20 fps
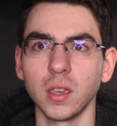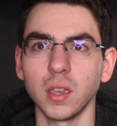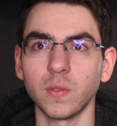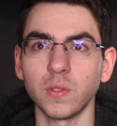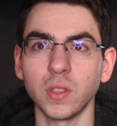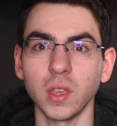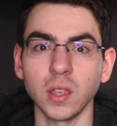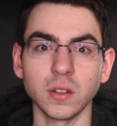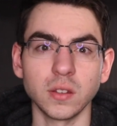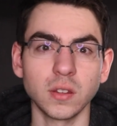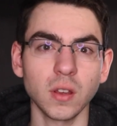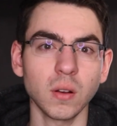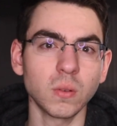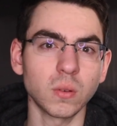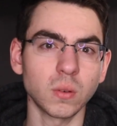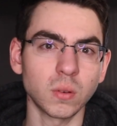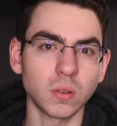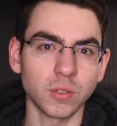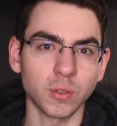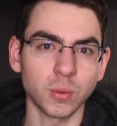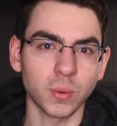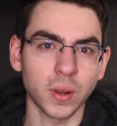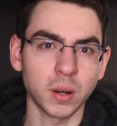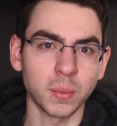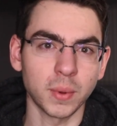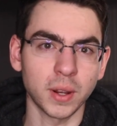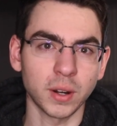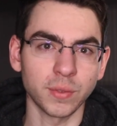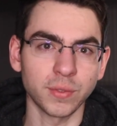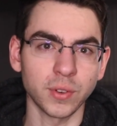If they don't order the
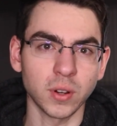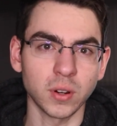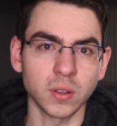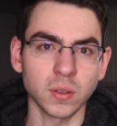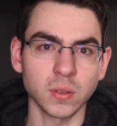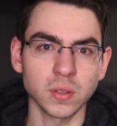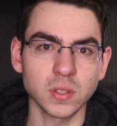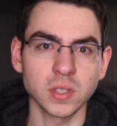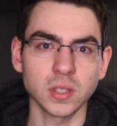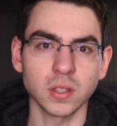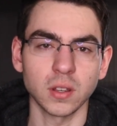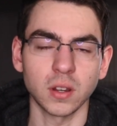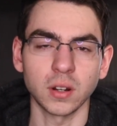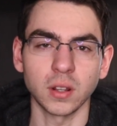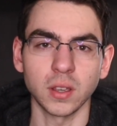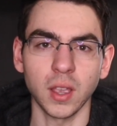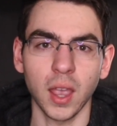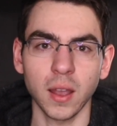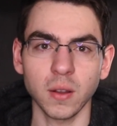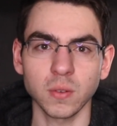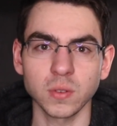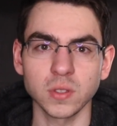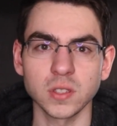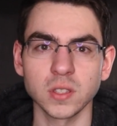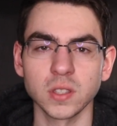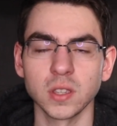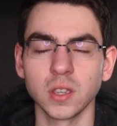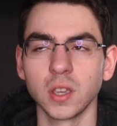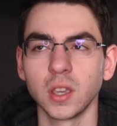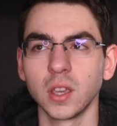right amount of photos on a
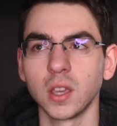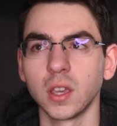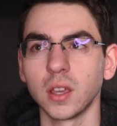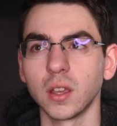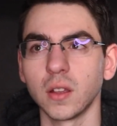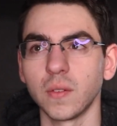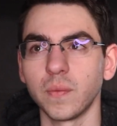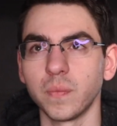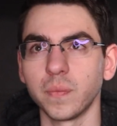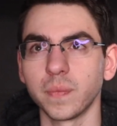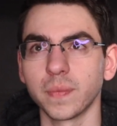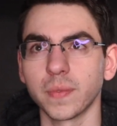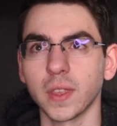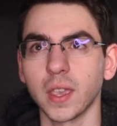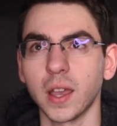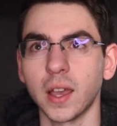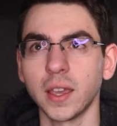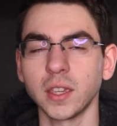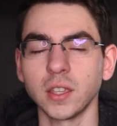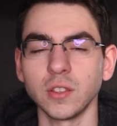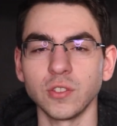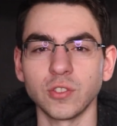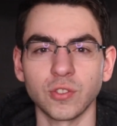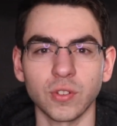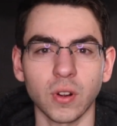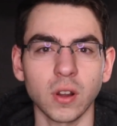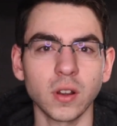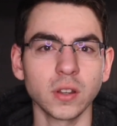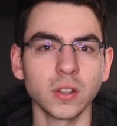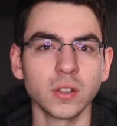house, I can
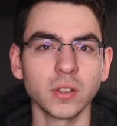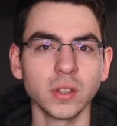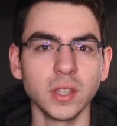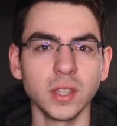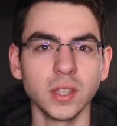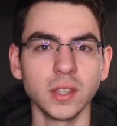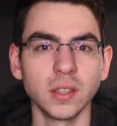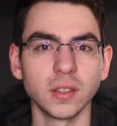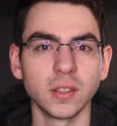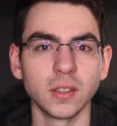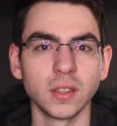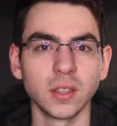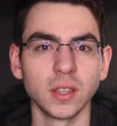strongly